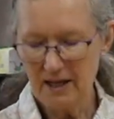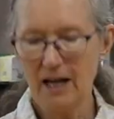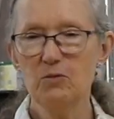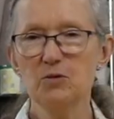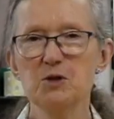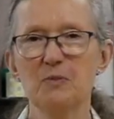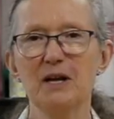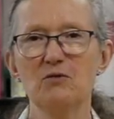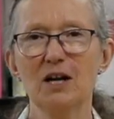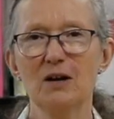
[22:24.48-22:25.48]
it will
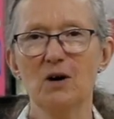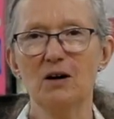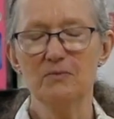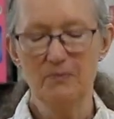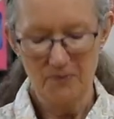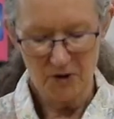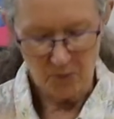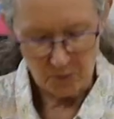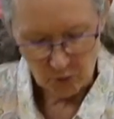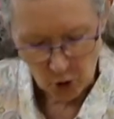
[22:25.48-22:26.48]
spin really well.
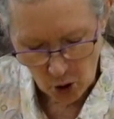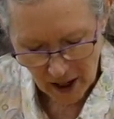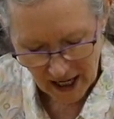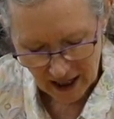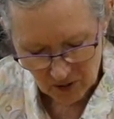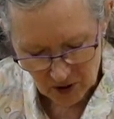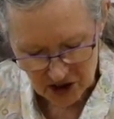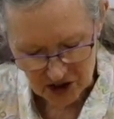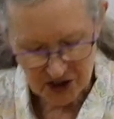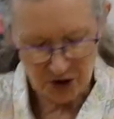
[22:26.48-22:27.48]
The raw egg,
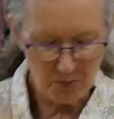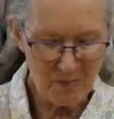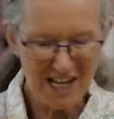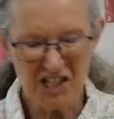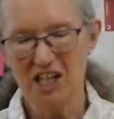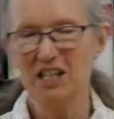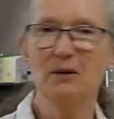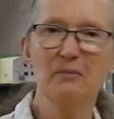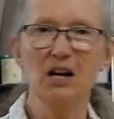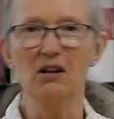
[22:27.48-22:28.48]
which is still mushy in
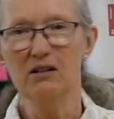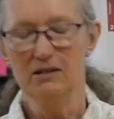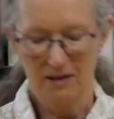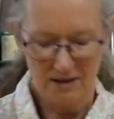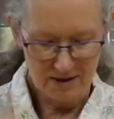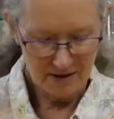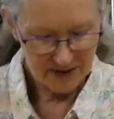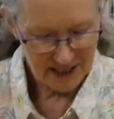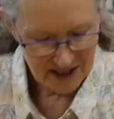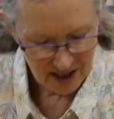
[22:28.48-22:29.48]
the middle,
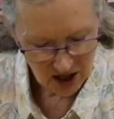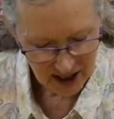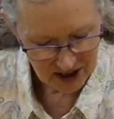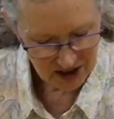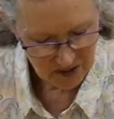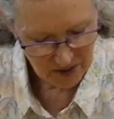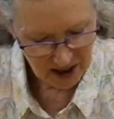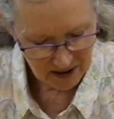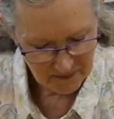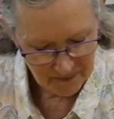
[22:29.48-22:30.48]
doesn't like to spin.